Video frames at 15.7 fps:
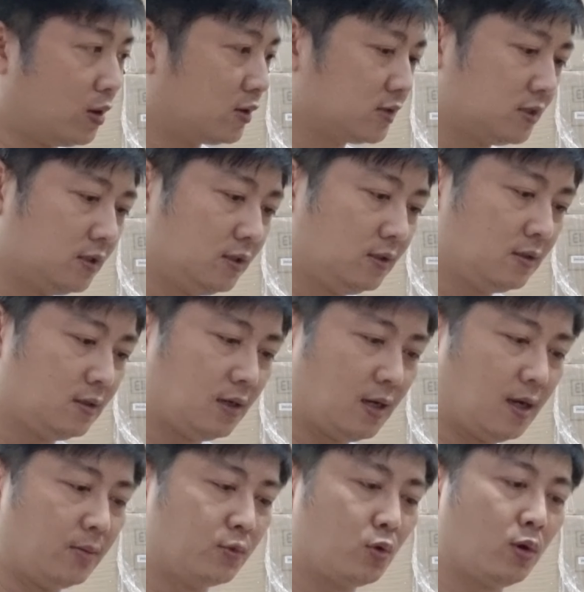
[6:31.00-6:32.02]
the box here
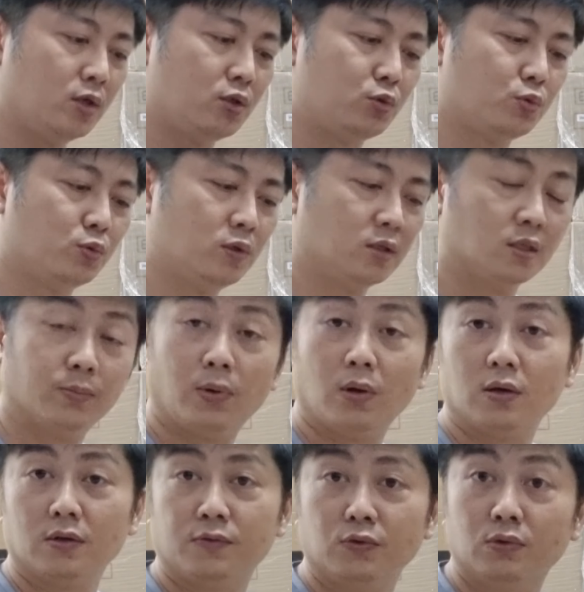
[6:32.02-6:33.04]
I'm quite sure the
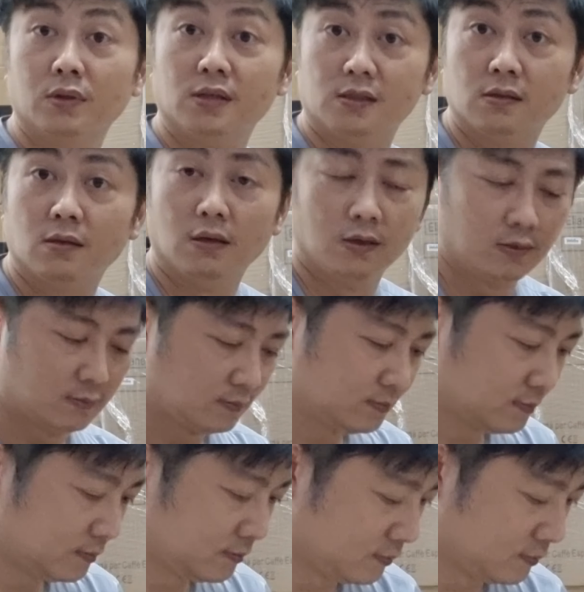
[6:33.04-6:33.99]
portafilter is here